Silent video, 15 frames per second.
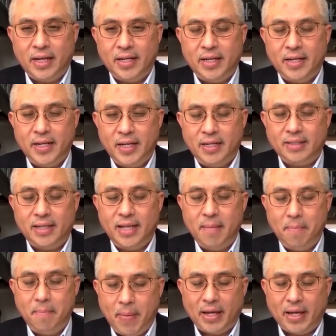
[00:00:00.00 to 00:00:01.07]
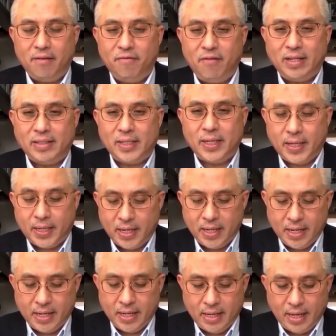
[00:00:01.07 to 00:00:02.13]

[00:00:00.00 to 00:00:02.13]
and indeed impact investing